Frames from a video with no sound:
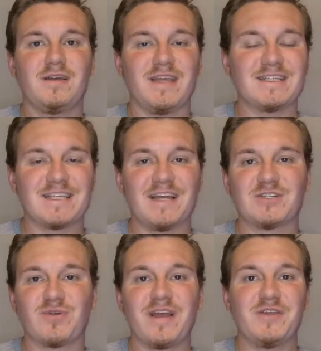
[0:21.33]
Yes, that
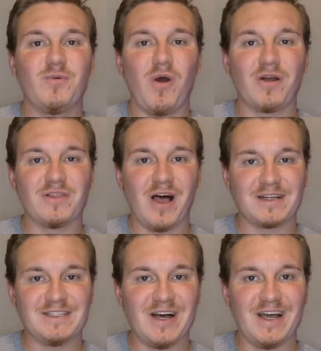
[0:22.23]
is right. You are
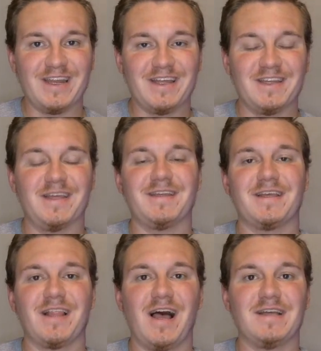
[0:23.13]
Locked On
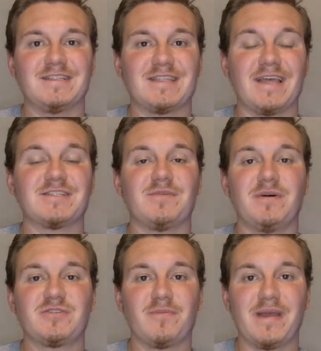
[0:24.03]
Nittany Lions. Thanks so
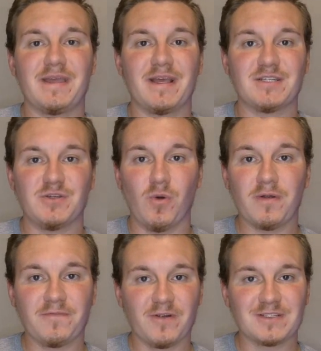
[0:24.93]
much for making us
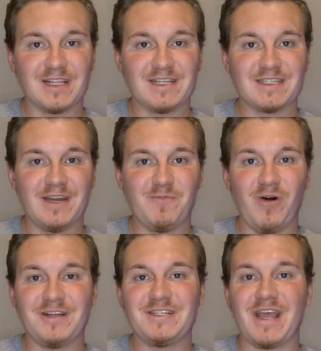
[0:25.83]
your first listen and
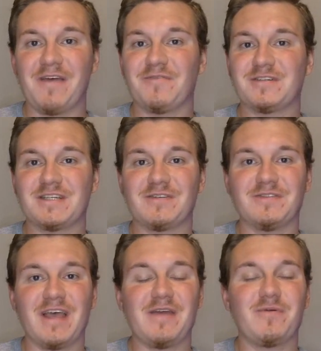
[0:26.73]
watch every single
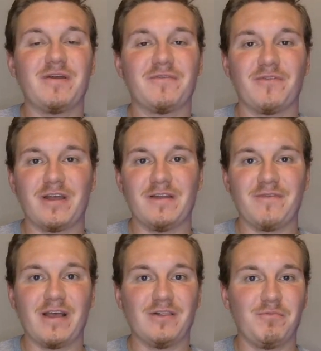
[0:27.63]
day. We are free and
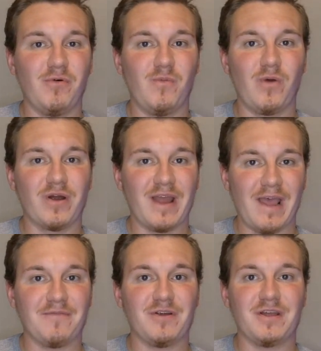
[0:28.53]
available
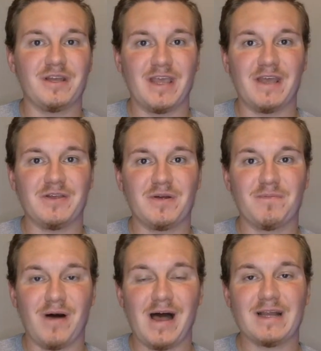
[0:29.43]
wherever you get your
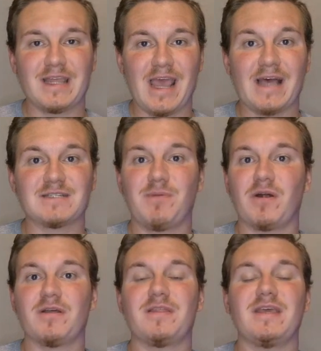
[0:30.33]
podcast,
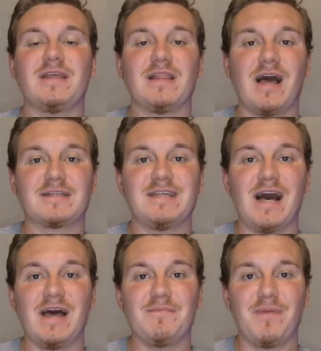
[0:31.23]
part of the Locked
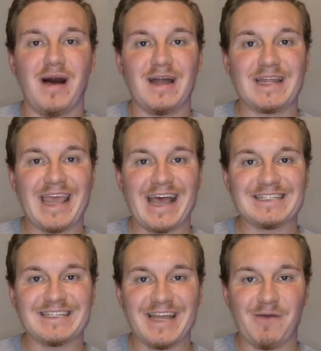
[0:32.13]
On
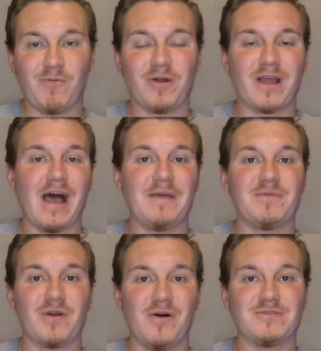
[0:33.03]
Podcast Network. I'm
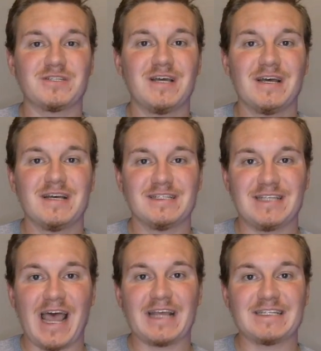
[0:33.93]
your host,
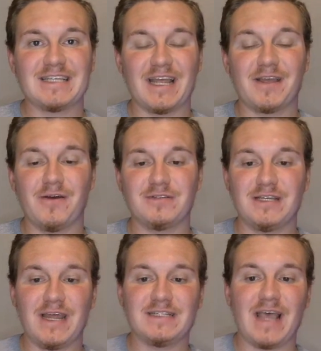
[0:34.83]
Zach Seiko.
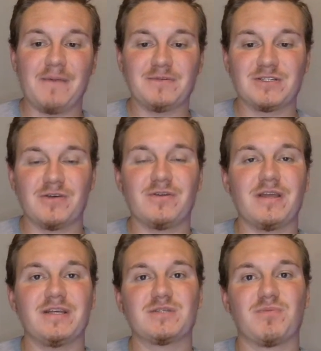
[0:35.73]
Today's episode
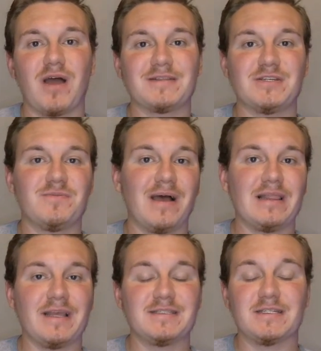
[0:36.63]
is brought to you by
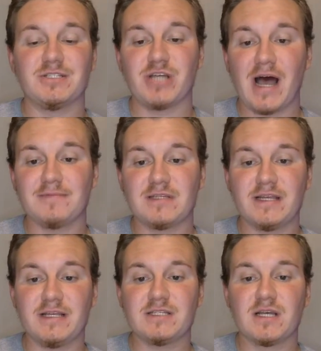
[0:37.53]
LinkedIn Jobs.
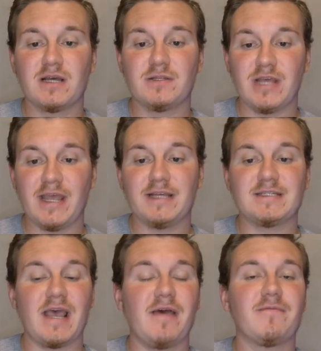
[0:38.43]
These
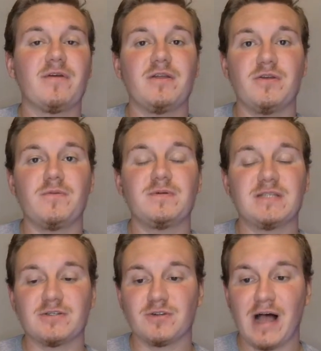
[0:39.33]
days, every new
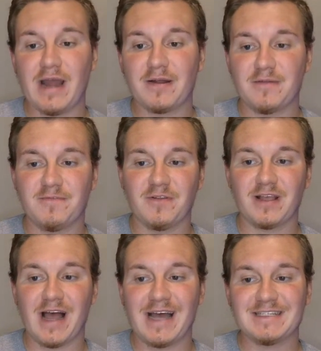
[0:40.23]
potential hire can feel
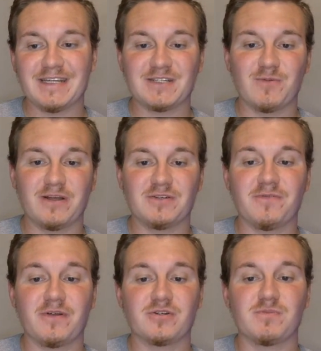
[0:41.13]
like a high-stakes wager
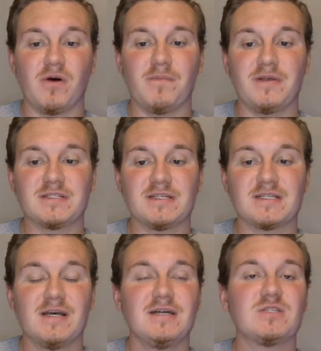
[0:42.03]
for your small
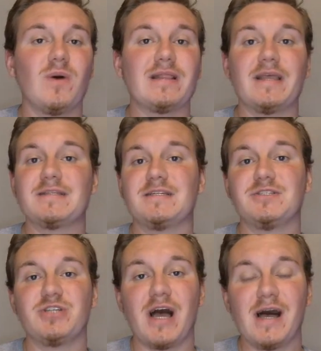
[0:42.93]
business. That's why
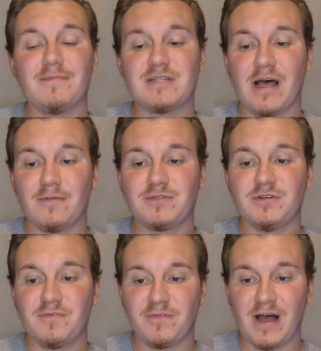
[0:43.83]
LinkedIn Jobs helps
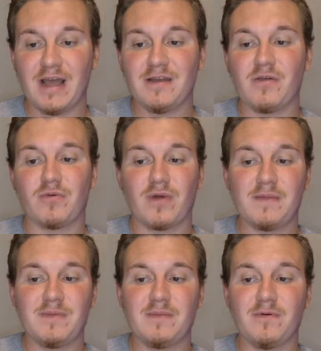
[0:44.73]
you find the
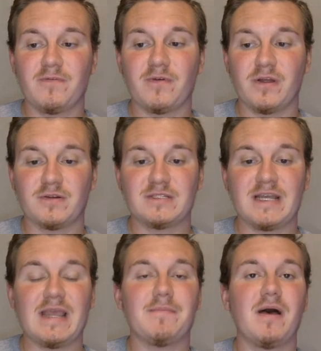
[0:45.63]
right people for your
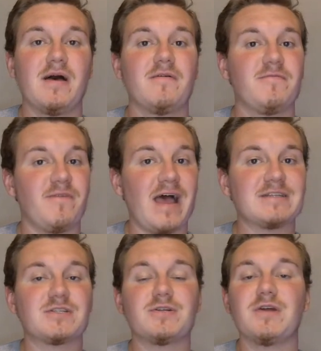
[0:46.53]
team
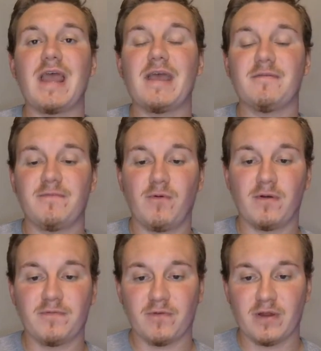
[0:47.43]
faster and
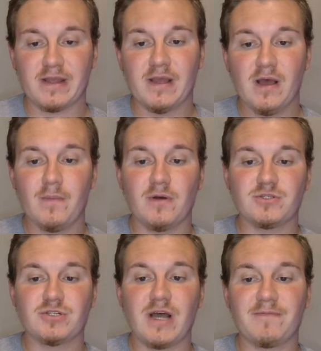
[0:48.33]
for free.
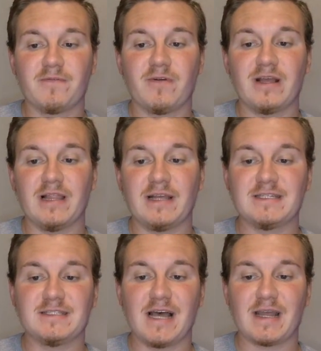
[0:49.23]
Post your job for free at
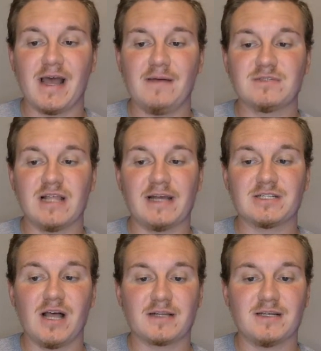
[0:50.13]

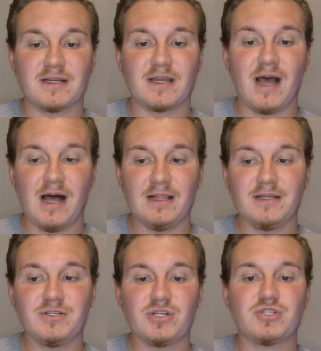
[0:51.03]

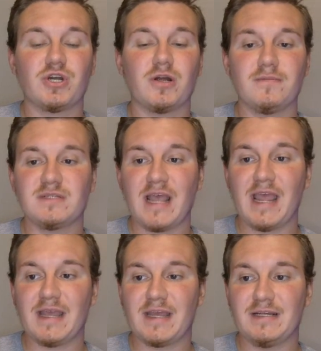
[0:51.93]
linkedin.com/lockedoncollege. Terms
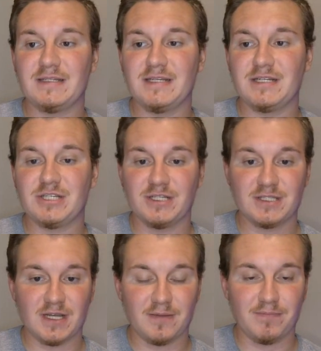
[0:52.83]
and
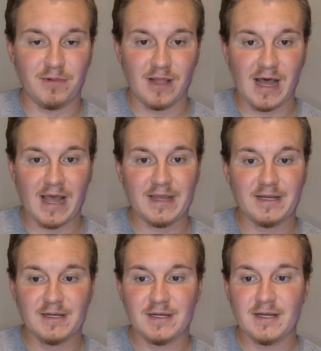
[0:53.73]
conditions apply.
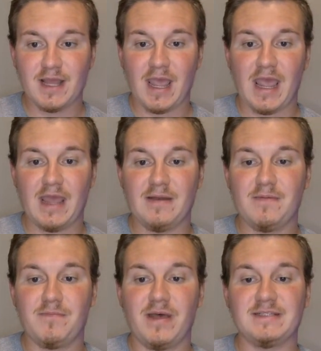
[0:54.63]

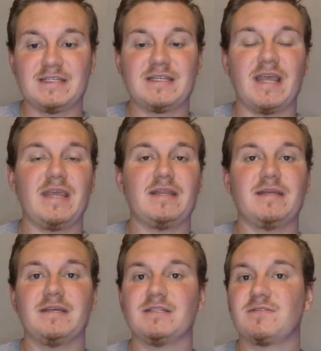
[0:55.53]
And Penn State
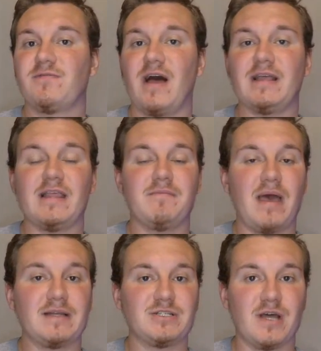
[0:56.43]
is finally
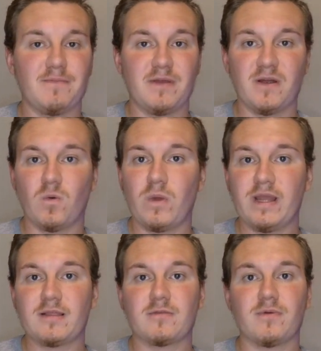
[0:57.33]
matched up here
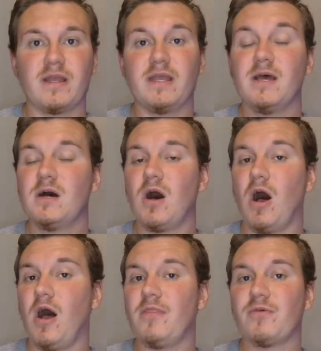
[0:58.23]
week 3
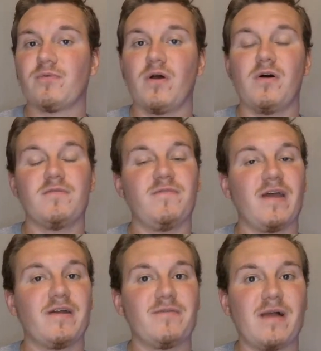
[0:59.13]
on the road,
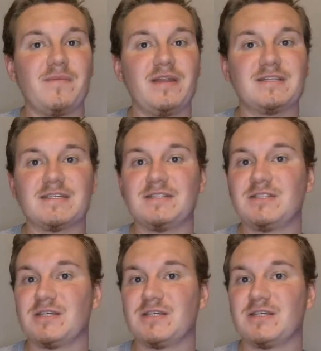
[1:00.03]
very reminiscent